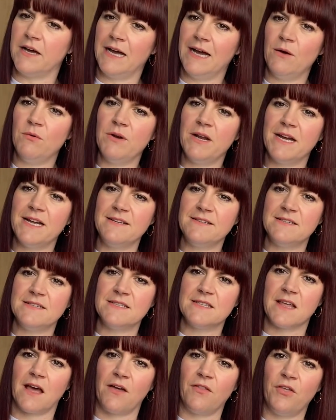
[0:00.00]
How nice is
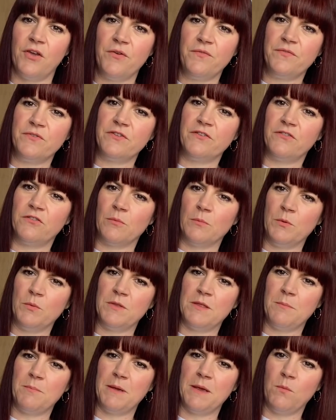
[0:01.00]
that though for the summer, with
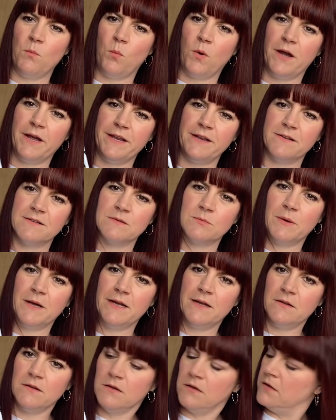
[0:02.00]
it being white as
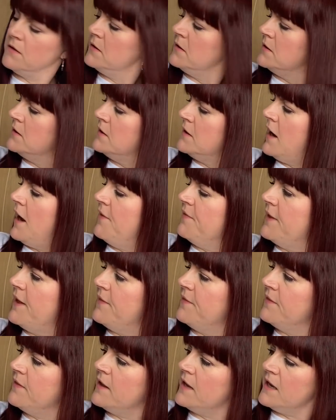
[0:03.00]
well? And
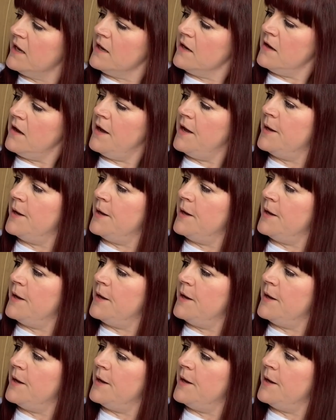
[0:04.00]
then the